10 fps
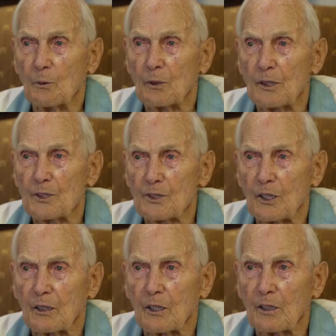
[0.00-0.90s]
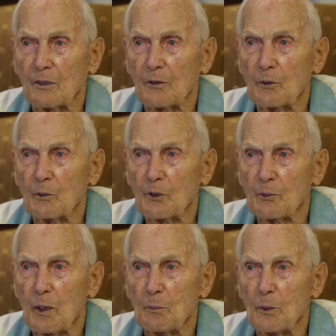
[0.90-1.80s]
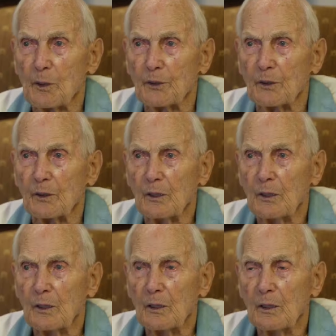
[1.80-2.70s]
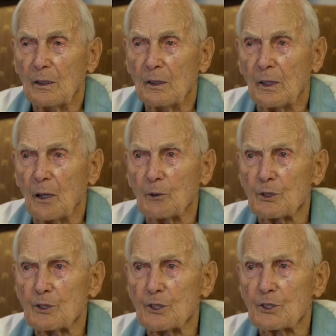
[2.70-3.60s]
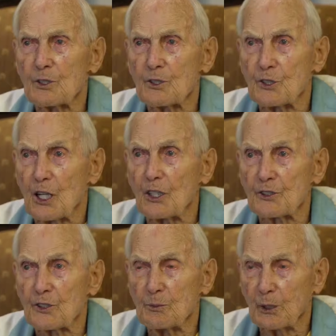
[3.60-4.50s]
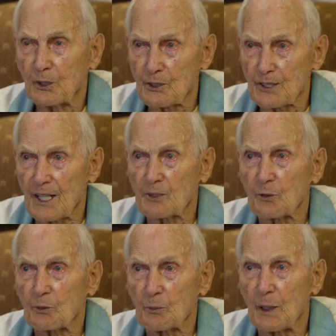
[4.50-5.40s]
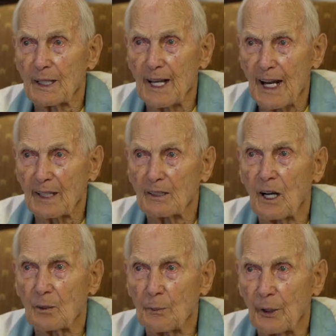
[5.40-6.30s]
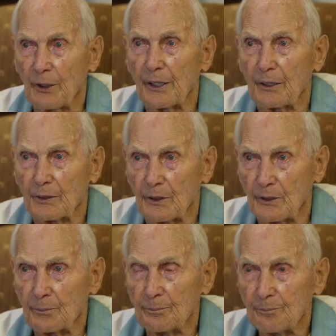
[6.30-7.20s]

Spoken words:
When I started living with my mother, I was just Johnson because that's what my dad got married under.